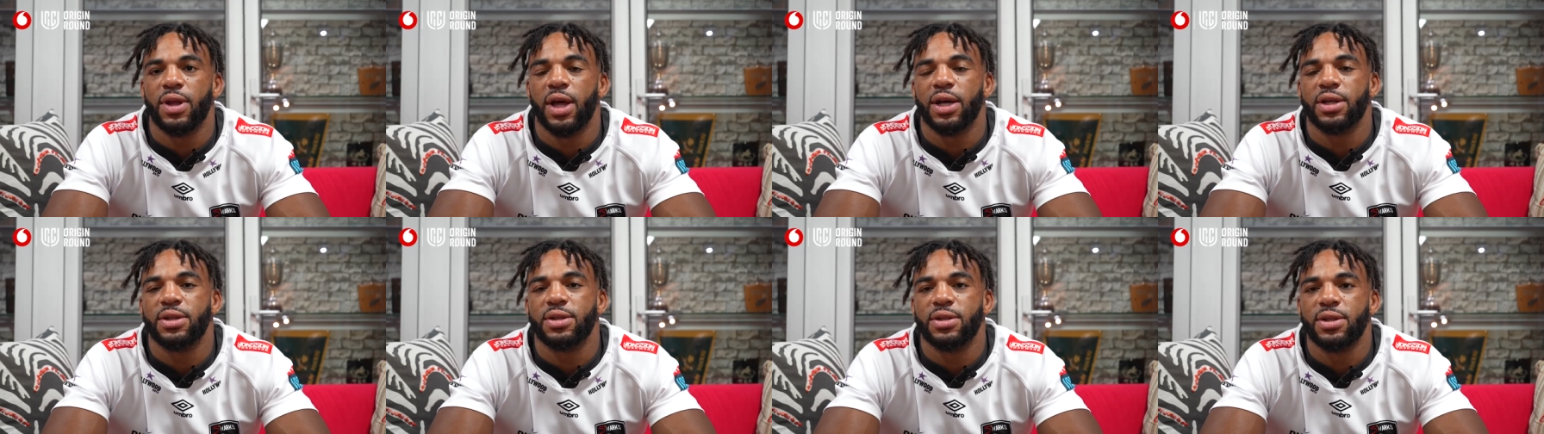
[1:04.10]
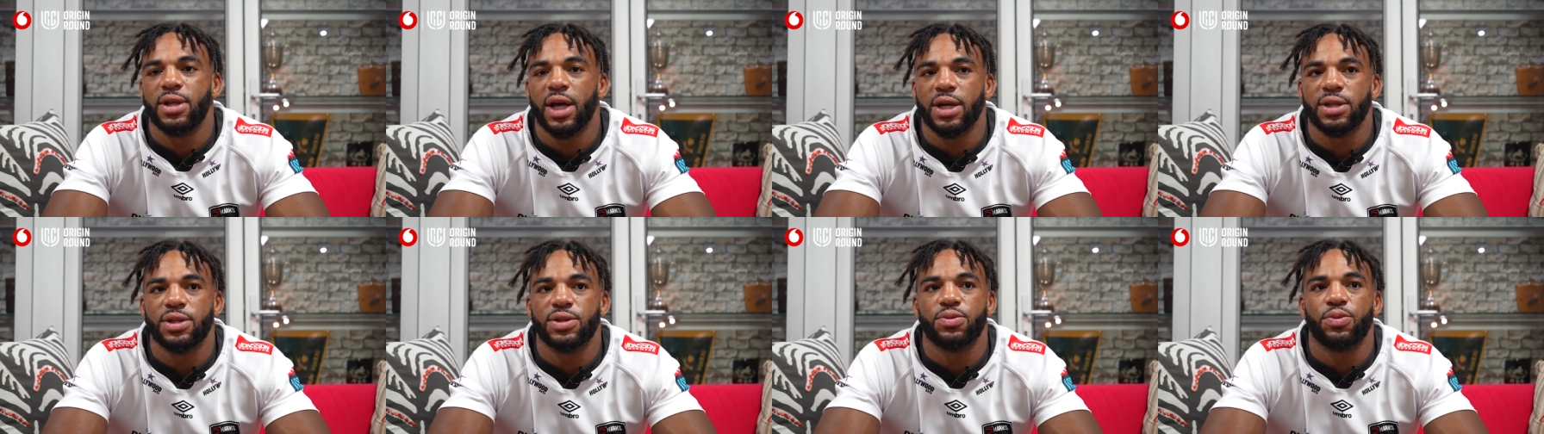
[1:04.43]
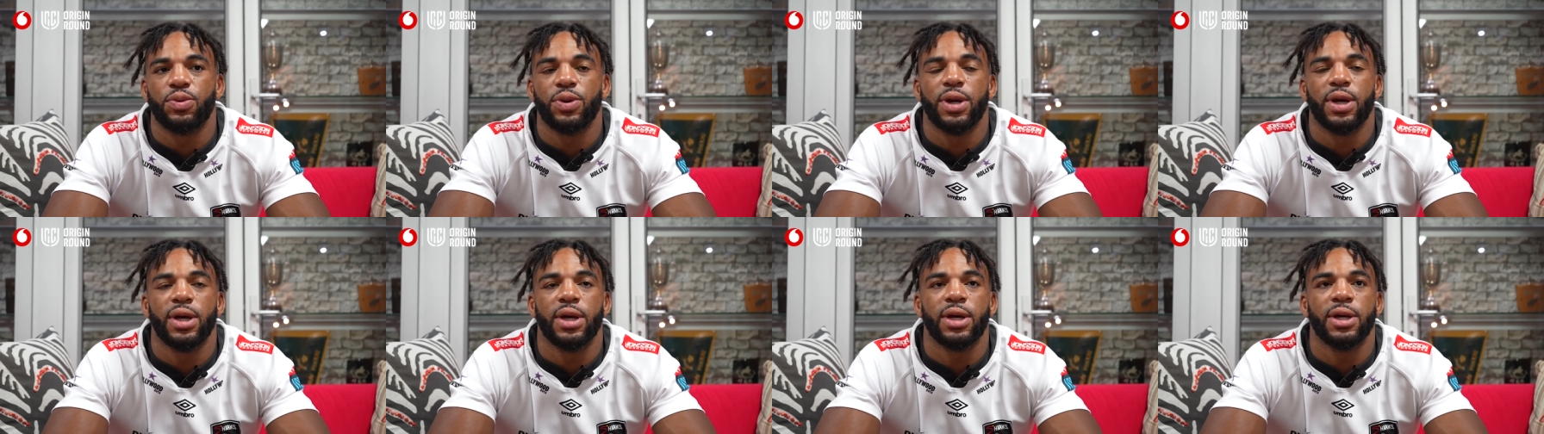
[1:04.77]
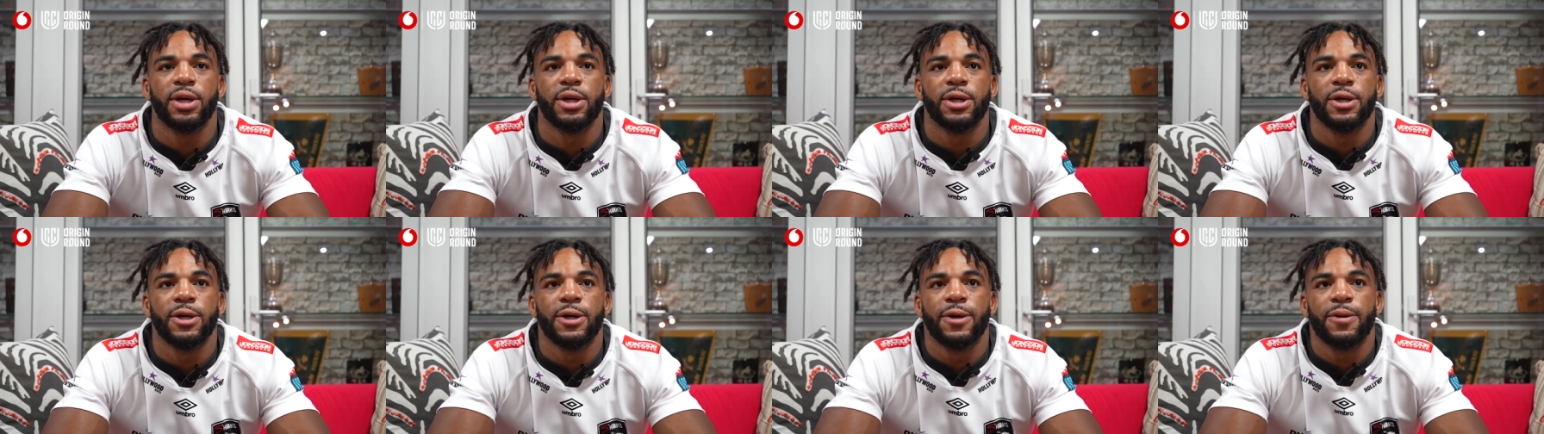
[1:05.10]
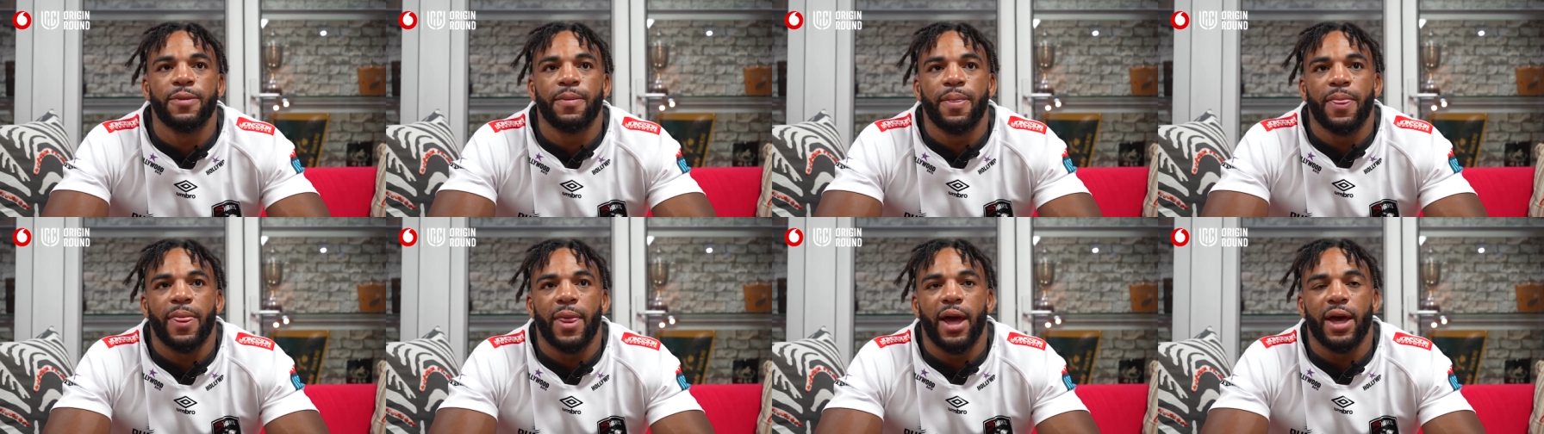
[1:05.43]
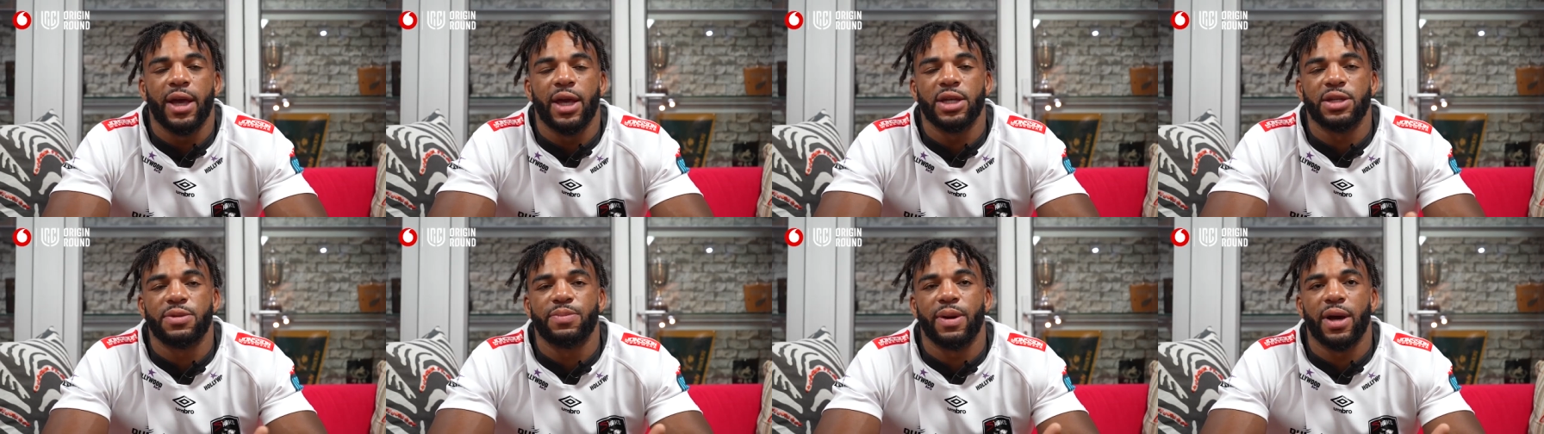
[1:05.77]
that, that's where I
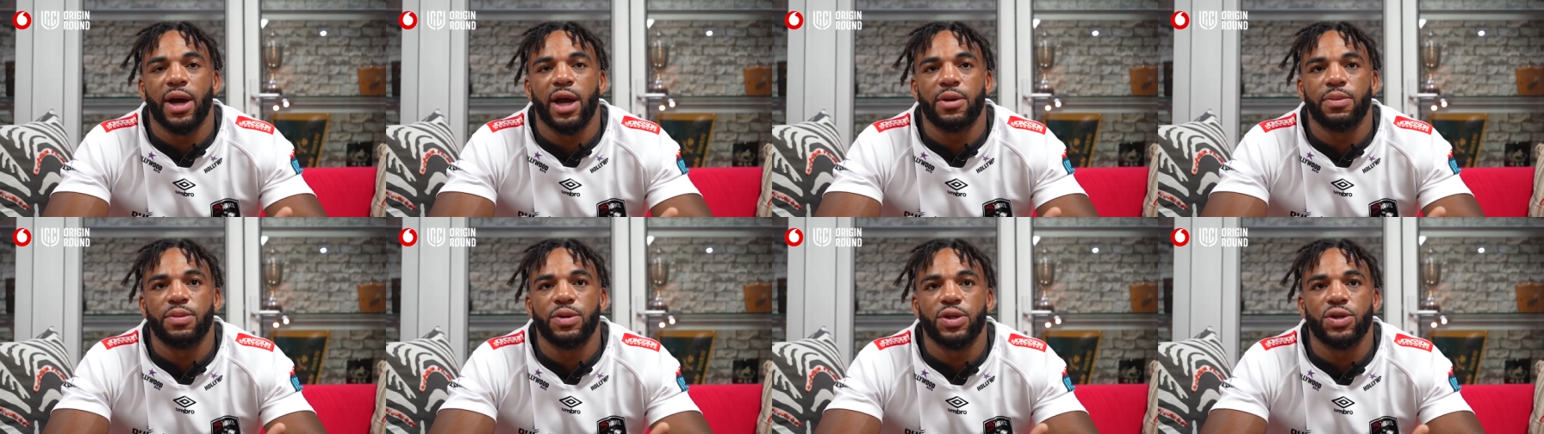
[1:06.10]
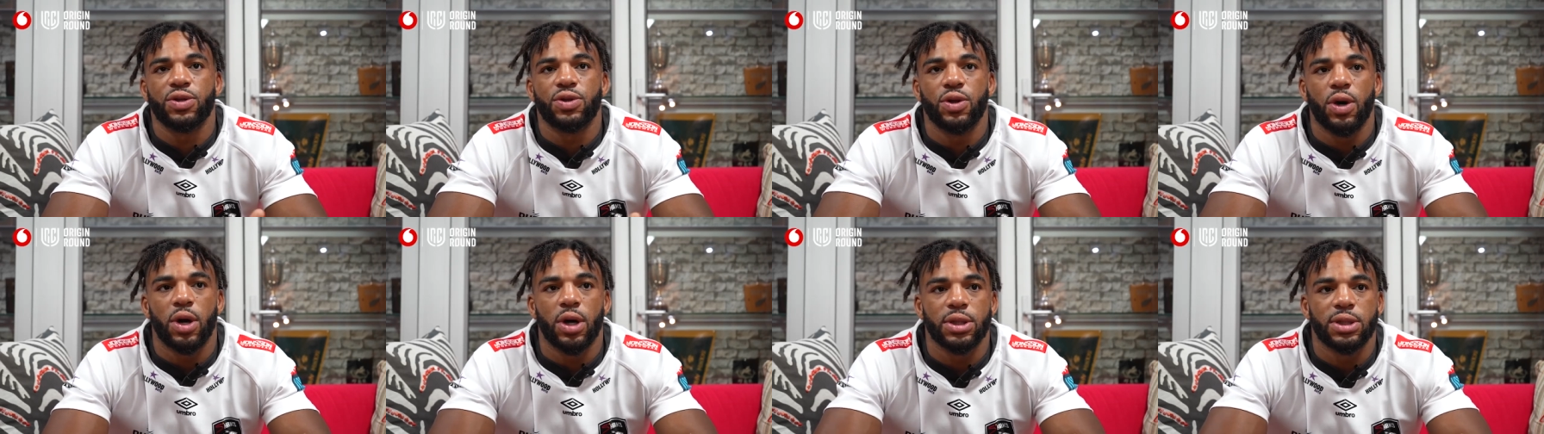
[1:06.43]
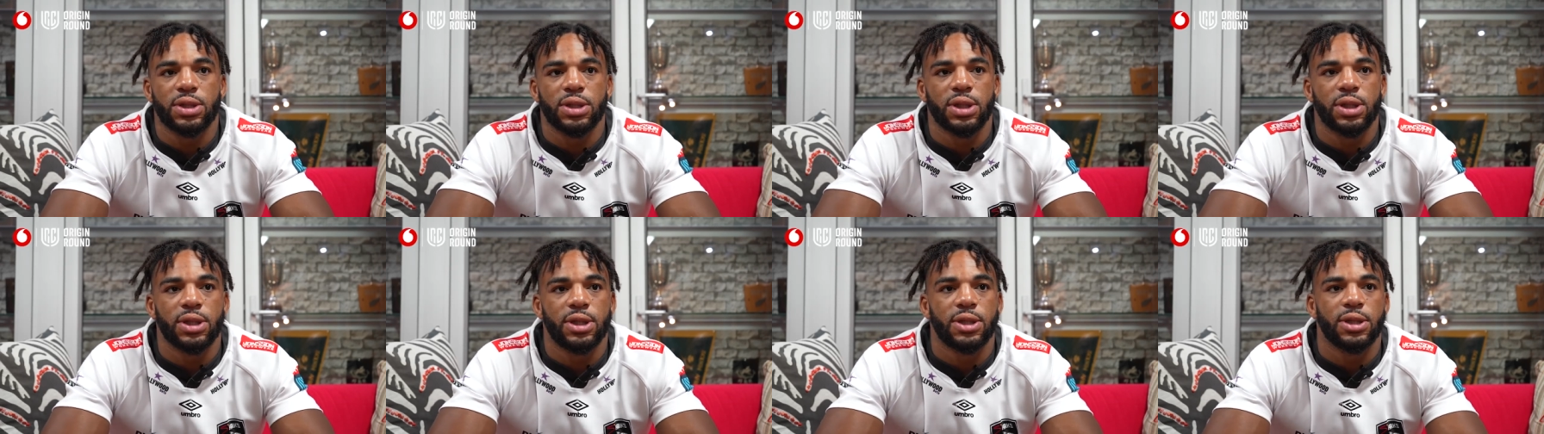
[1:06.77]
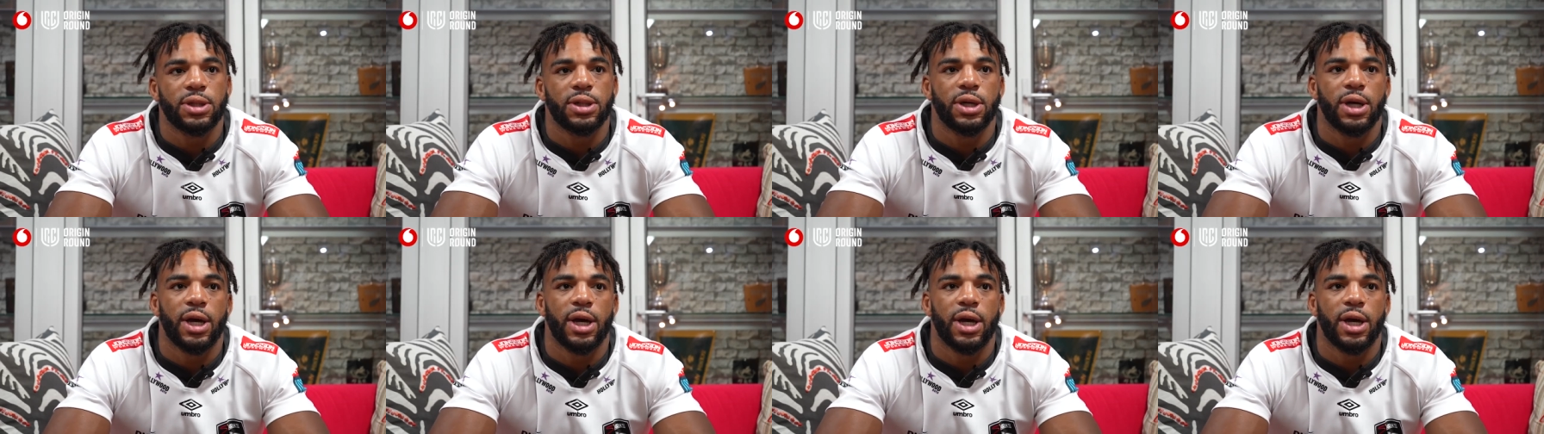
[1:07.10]
guess my rugby started.